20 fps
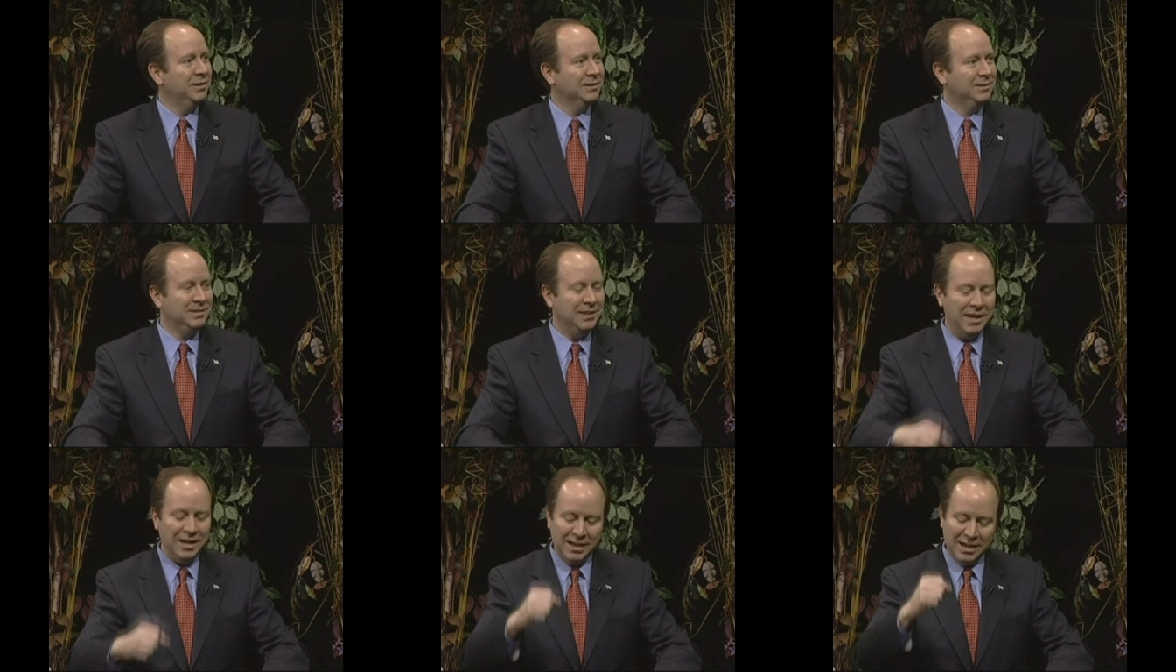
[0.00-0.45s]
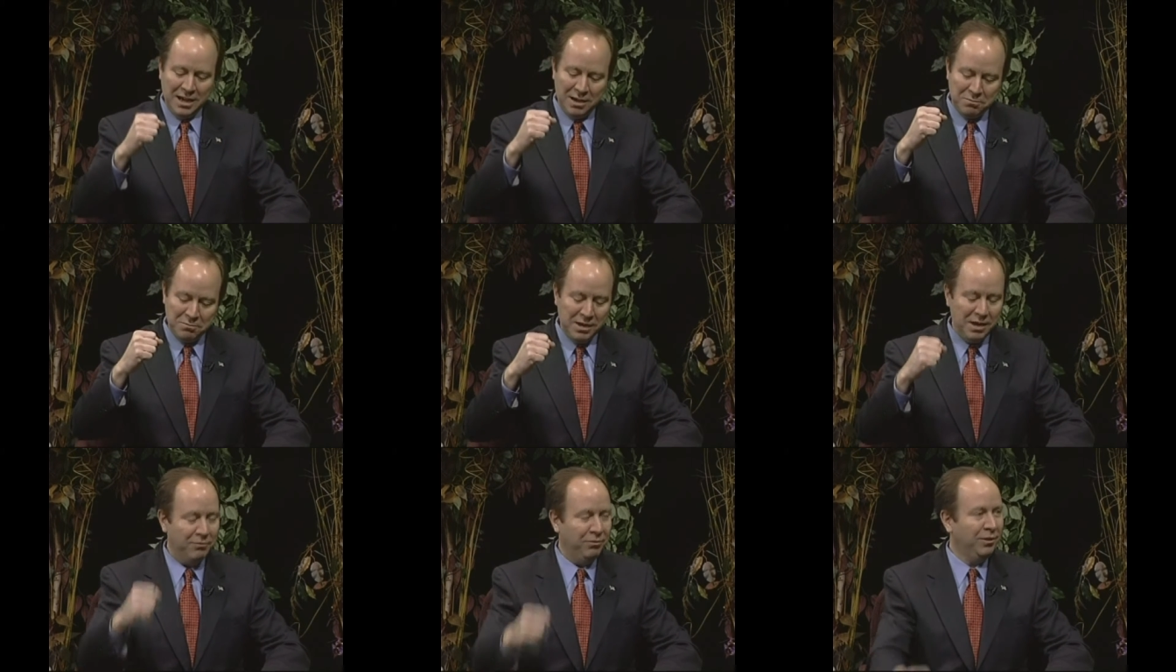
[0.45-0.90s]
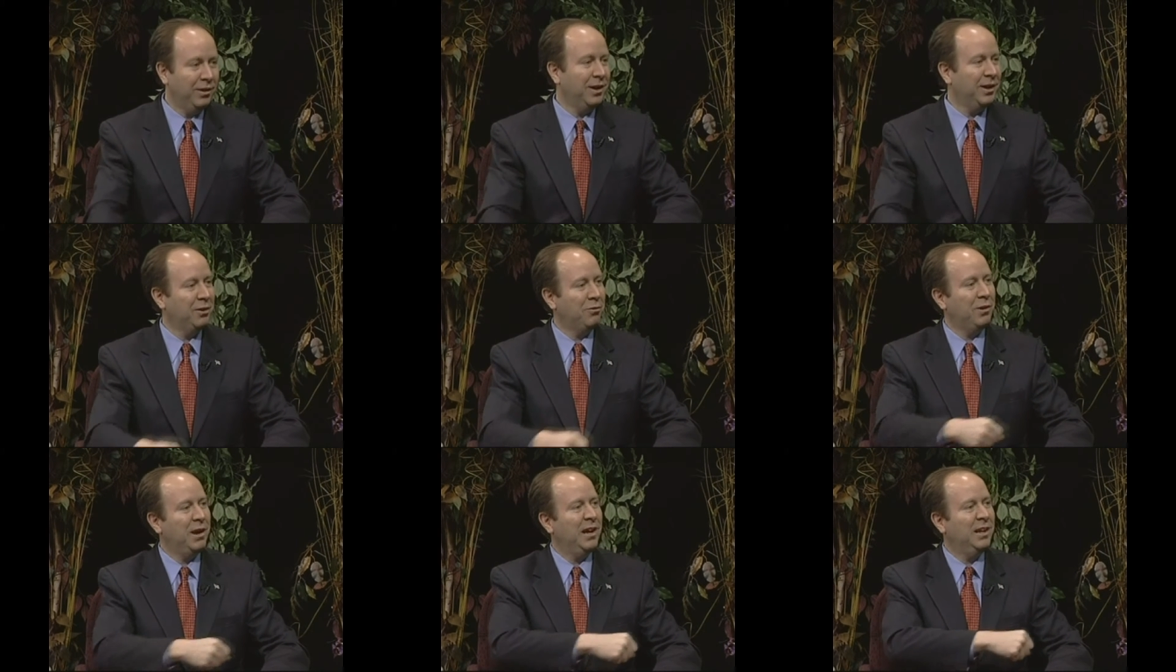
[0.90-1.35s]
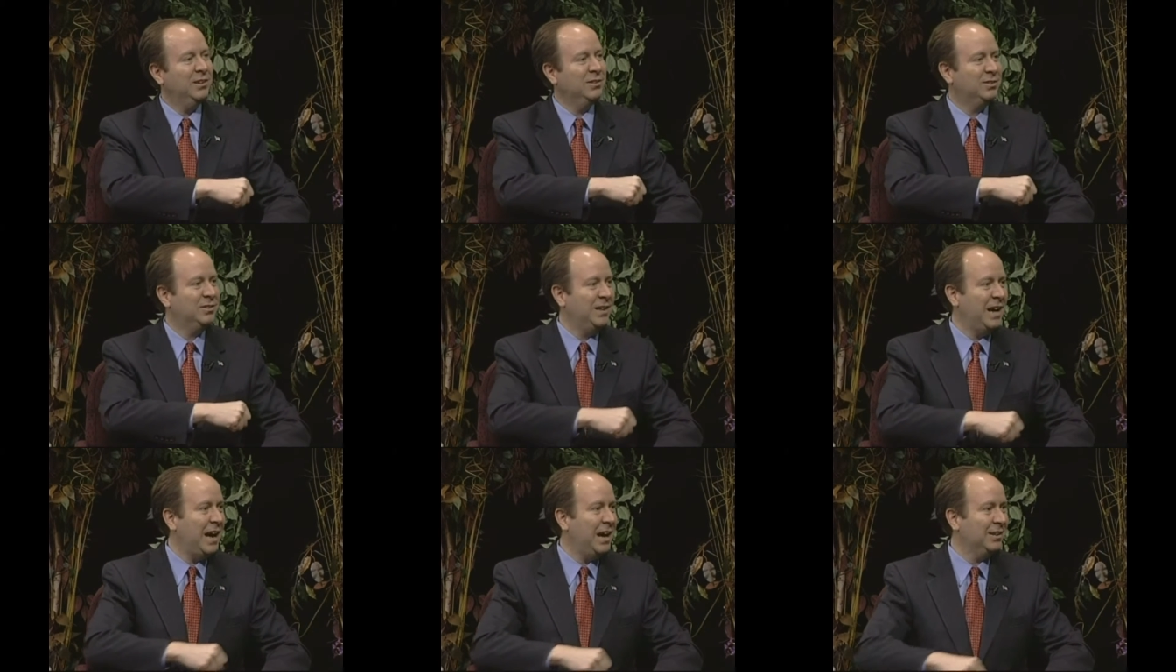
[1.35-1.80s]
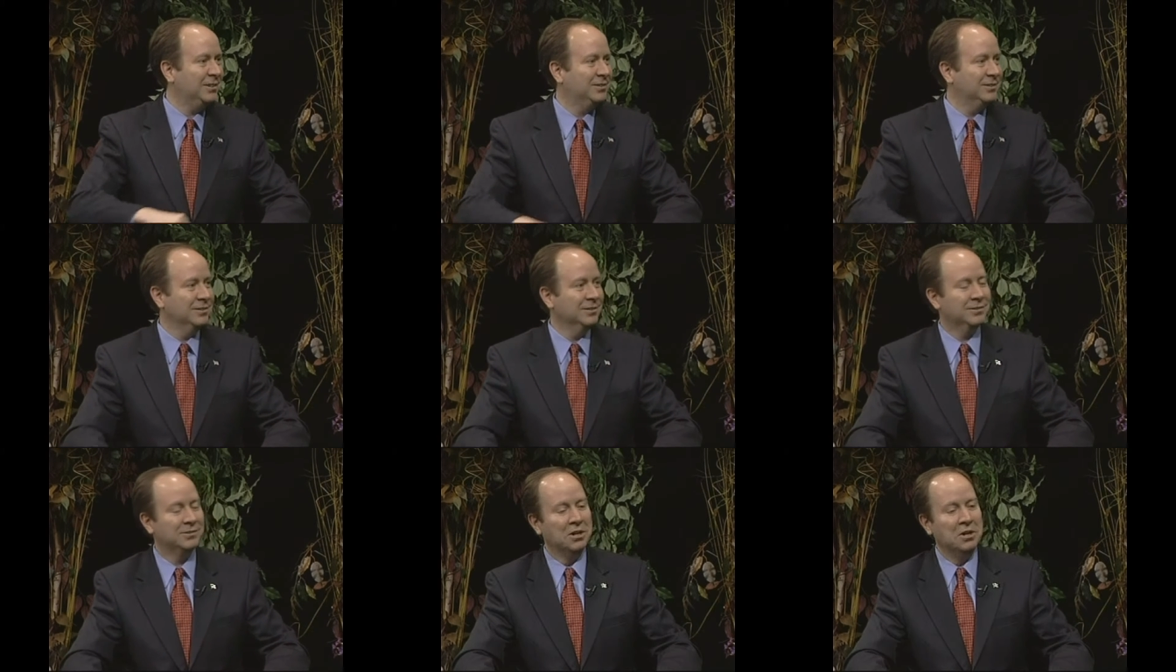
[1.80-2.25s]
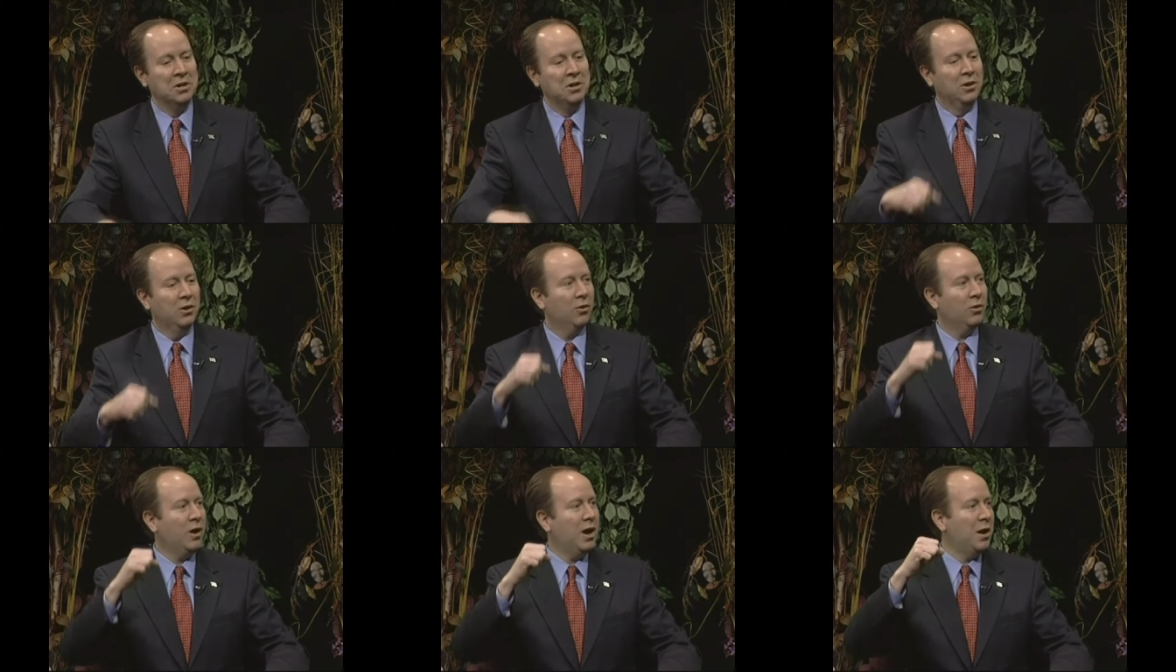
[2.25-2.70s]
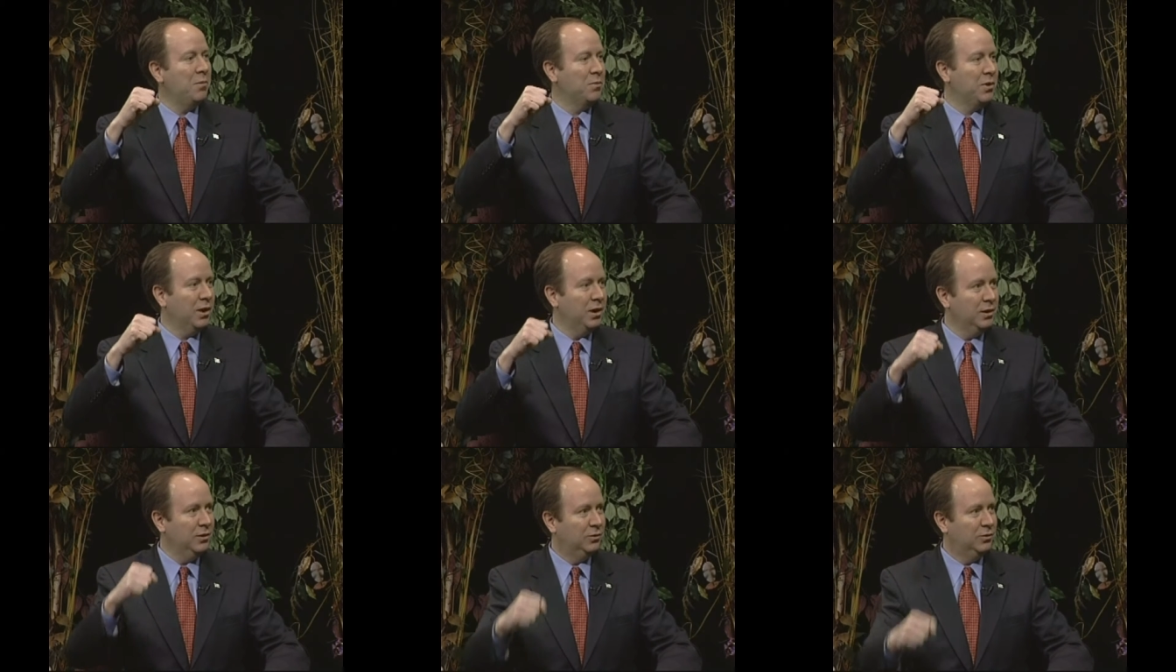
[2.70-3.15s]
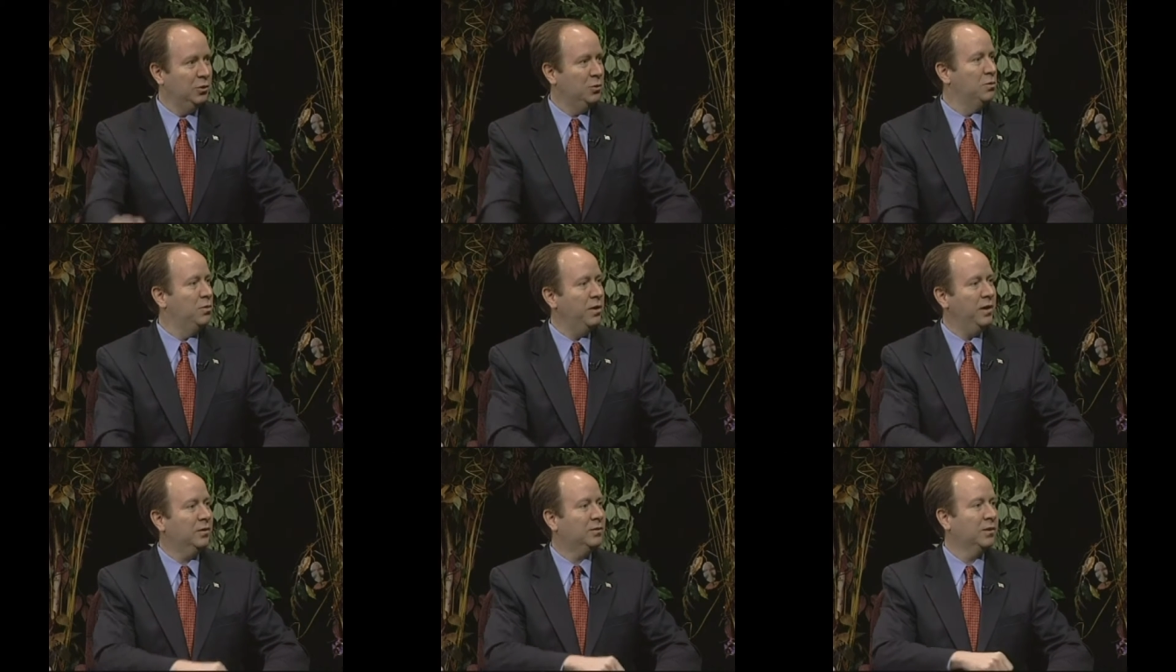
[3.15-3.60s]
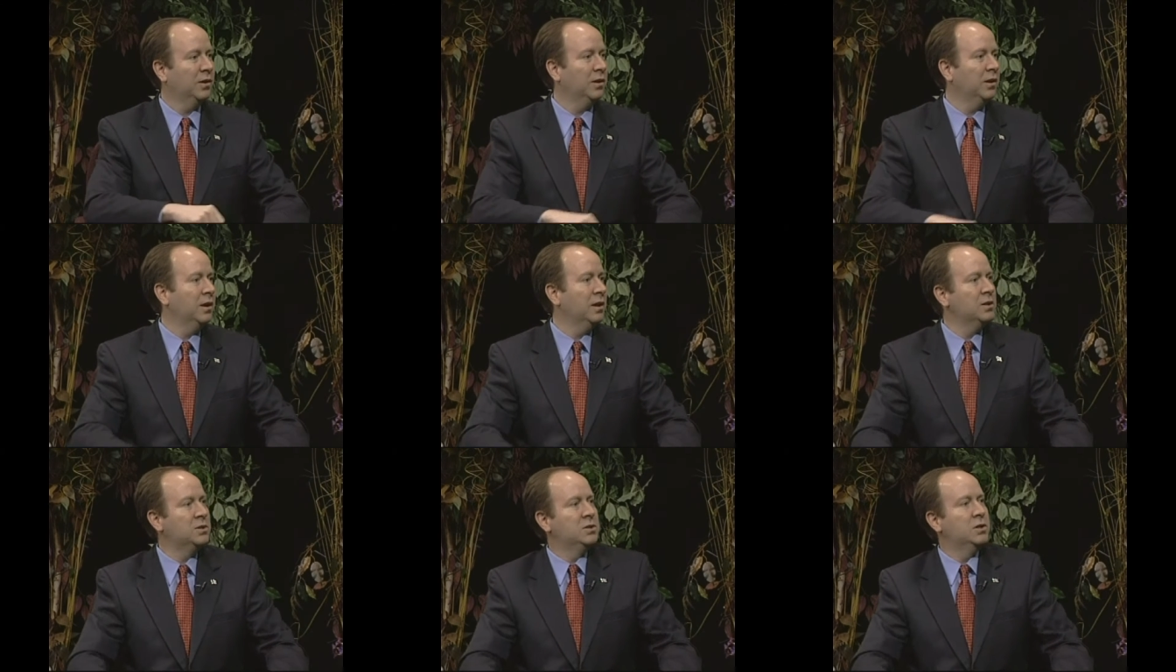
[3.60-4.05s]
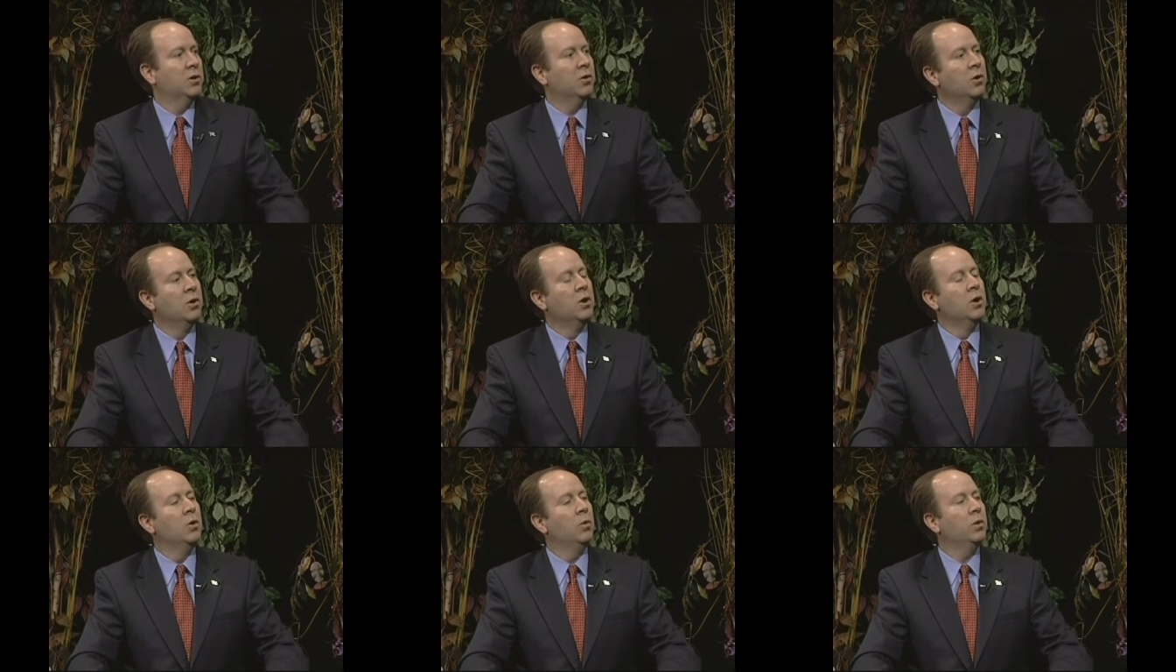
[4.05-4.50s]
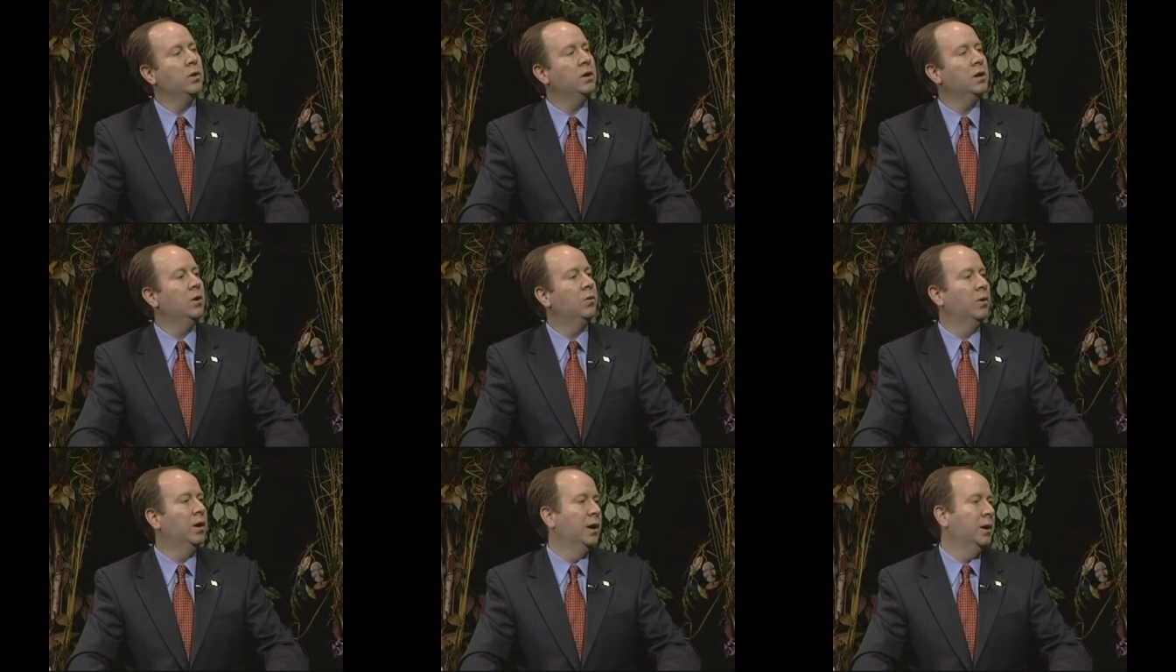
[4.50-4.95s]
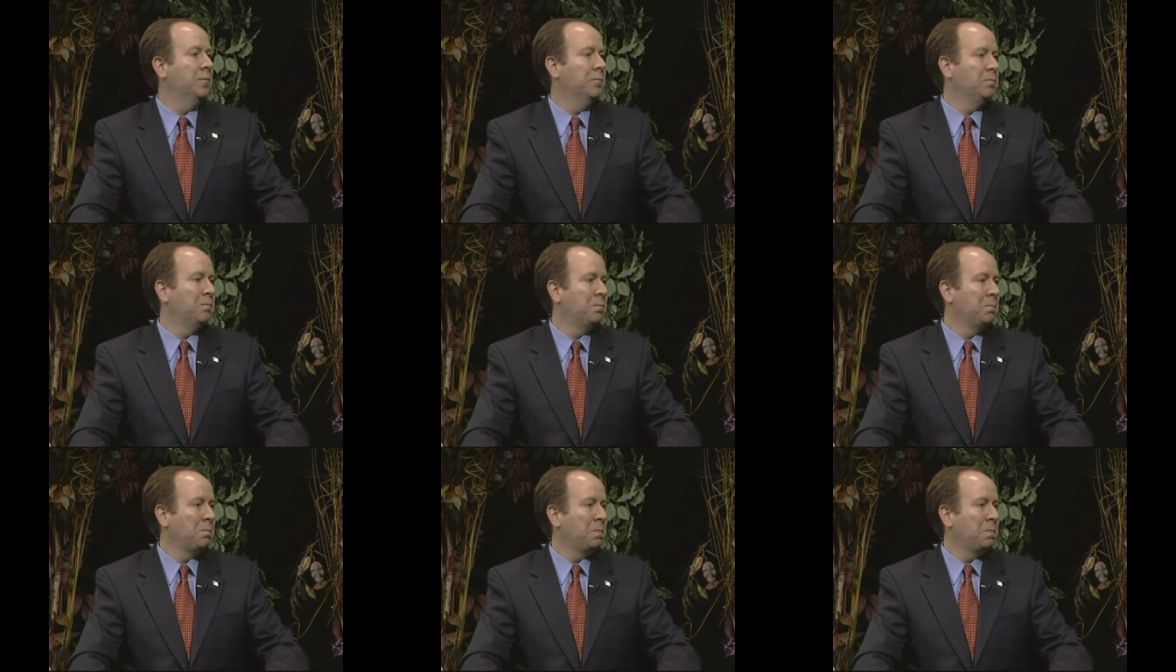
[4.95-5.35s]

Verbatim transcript: need to say, I'm never going to raise taxes or I'm going to do this on an issue. Well, you know what?